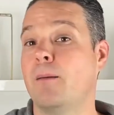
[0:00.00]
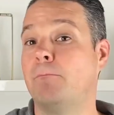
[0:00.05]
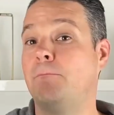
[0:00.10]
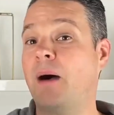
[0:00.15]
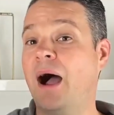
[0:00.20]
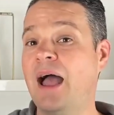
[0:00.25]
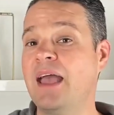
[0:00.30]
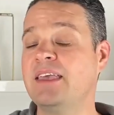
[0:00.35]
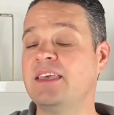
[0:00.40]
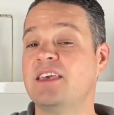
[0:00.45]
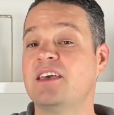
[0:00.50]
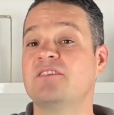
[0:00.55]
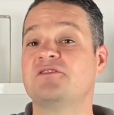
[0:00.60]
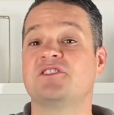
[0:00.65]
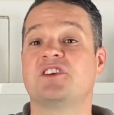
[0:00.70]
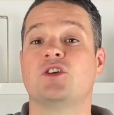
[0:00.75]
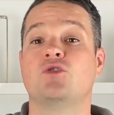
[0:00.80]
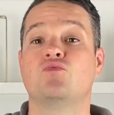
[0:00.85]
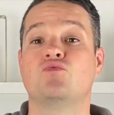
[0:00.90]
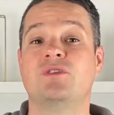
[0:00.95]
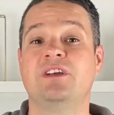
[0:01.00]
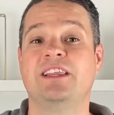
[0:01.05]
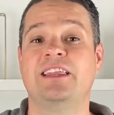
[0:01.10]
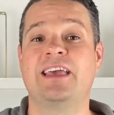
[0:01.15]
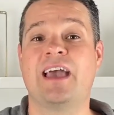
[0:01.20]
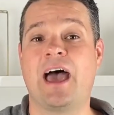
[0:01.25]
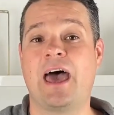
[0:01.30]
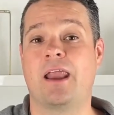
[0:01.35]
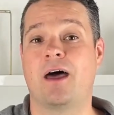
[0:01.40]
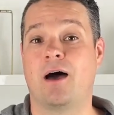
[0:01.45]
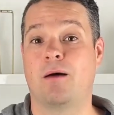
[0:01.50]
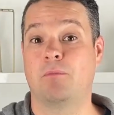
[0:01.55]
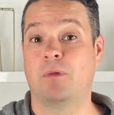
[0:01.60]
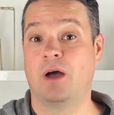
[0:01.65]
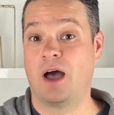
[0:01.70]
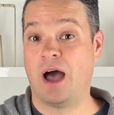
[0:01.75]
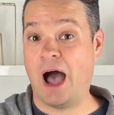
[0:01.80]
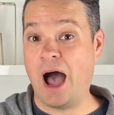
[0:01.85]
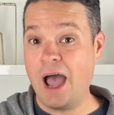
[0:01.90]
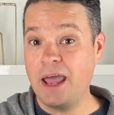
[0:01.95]
Buying gifts can really add up.
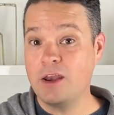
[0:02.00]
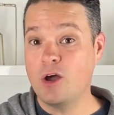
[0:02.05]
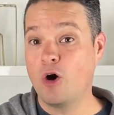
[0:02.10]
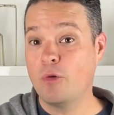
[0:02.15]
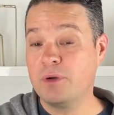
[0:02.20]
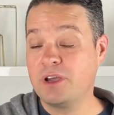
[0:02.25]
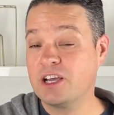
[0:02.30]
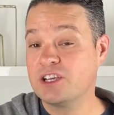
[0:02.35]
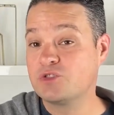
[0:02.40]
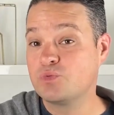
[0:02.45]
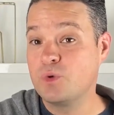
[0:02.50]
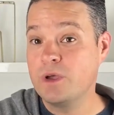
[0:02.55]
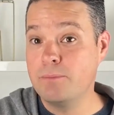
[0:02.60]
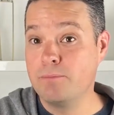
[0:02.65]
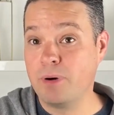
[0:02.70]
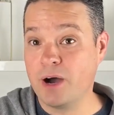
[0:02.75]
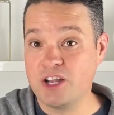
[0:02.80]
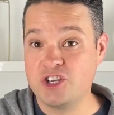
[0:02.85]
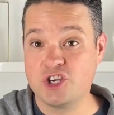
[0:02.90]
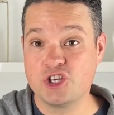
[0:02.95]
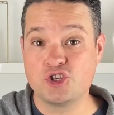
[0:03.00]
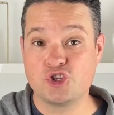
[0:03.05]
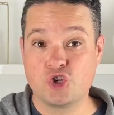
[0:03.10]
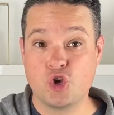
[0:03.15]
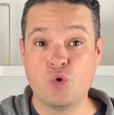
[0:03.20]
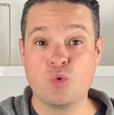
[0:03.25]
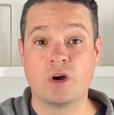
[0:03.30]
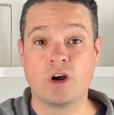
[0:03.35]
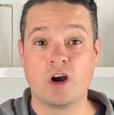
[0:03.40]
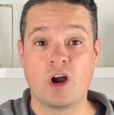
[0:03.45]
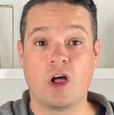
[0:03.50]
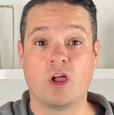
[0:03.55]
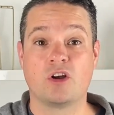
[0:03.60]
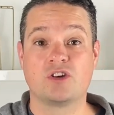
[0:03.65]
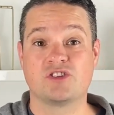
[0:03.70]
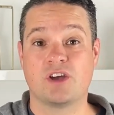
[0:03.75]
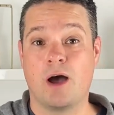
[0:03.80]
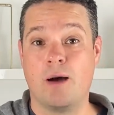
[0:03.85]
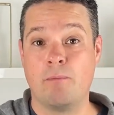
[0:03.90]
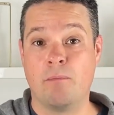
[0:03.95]
I know because we budget
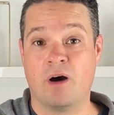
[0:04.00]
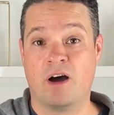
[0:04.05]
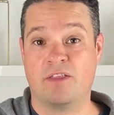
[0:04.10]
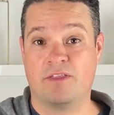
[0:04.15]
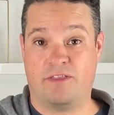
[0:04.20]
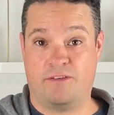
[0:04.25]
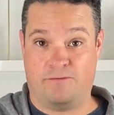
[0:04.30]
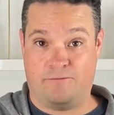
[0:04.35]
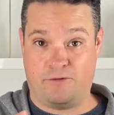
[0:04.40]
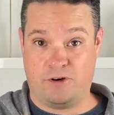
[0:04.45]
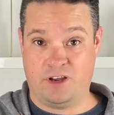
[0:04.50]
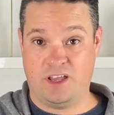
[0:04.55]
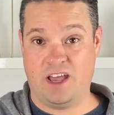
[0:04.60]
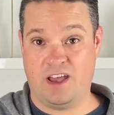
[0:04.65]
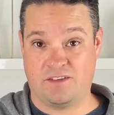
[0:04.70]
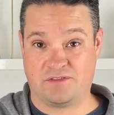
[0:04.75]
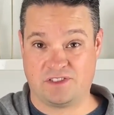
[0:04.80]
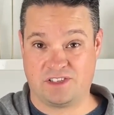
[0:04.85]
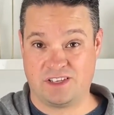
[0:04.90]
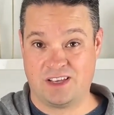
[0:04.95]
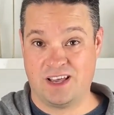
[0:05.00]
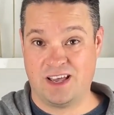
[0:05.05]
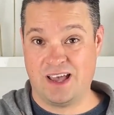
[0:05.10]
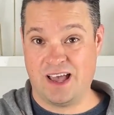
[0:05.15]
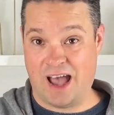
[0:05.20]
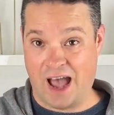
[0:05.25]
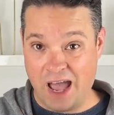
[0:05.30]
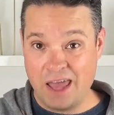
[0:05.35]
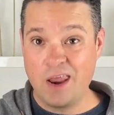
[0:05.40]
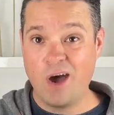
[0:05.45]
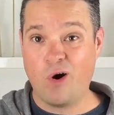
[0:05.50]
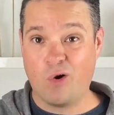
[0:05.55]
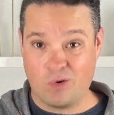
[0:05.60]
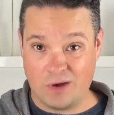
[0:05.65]
$200 a month for gifts. I know,